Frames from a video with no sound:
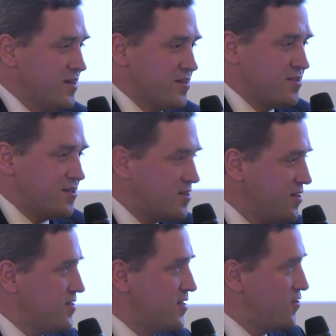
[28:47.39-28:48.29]

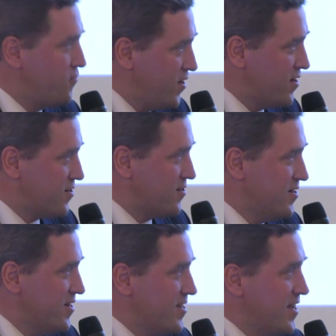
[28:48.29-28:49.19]
statistic figure,
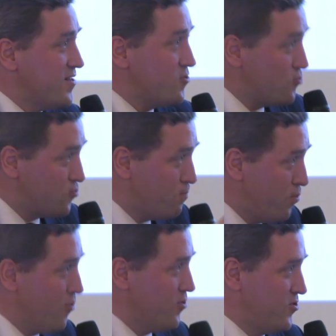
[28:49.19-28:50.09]
yeah, to
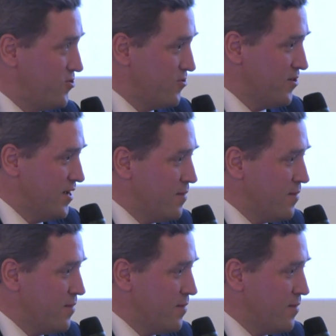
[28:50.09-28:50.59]
support you.